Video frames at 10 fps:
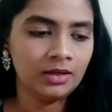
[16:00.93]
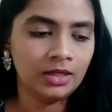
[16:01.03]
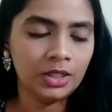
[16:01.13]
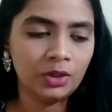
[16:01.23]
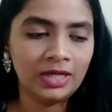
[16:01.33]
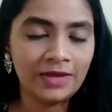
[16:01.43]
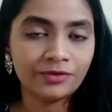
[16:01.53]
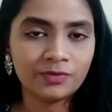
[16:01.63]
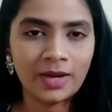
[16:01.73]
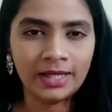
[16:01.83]

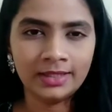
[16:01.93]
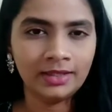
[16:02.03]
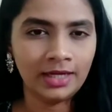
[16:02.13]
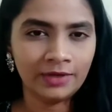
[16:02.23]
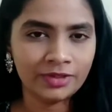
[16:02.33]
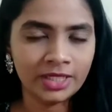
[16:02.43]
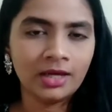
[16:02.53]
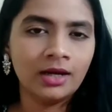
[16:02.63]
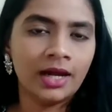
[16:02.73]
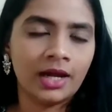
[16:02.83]
left by the
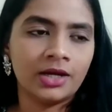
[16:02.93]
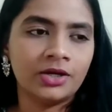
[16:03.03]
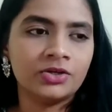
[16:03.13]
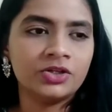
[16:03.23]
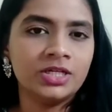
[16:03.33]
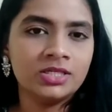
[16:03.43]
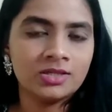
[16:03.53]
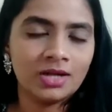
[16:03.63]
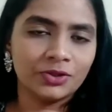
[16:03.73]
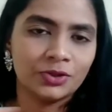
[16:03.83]
gravedigger, and she
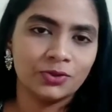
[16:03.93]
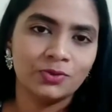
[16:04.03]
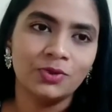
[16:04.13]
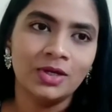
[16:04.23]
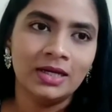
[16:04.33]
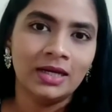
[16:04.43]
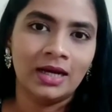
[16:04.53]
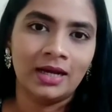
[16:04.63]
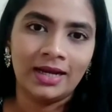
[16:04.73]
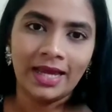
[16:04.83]
starts to
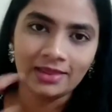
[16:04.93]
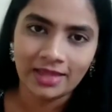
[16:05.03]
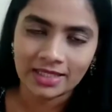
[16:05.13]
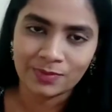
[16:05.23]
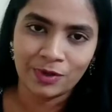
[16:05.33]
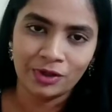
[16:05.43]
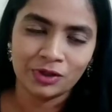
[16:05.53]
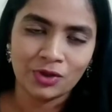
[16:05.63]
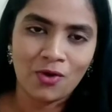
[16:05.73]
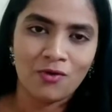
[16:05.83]
like the
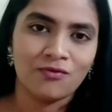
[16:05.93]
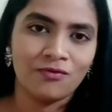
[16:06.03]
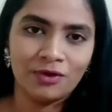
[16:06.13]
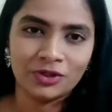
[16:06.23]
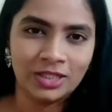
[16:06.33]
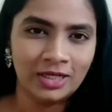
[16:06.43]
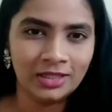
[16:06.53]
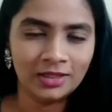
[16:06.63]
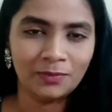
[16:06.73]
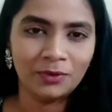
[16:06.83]
experience of
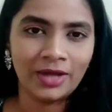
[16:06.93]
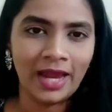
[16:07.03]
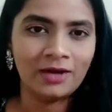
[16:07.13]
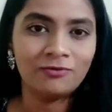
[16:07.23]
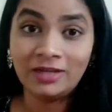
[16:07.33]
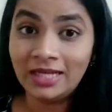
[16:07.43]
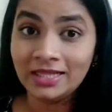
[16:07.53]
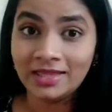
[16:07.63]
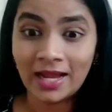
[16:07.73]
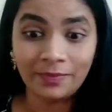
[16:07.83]
stealing the book and
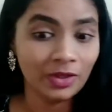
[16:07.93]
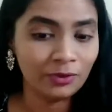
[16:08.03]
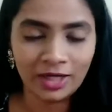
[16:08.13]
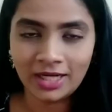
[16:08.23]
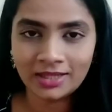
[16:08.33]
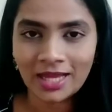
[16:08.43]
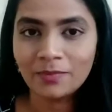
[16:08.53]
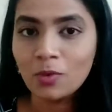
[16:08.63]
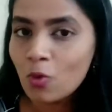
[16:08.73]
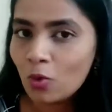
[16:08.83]
feeling them, reading
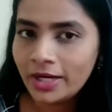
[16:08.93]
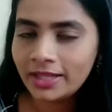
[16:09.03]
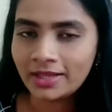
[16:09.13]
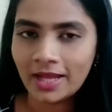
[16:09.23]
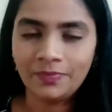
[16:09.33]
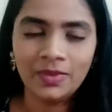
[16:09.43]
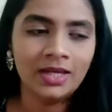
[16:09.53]
them, holding them,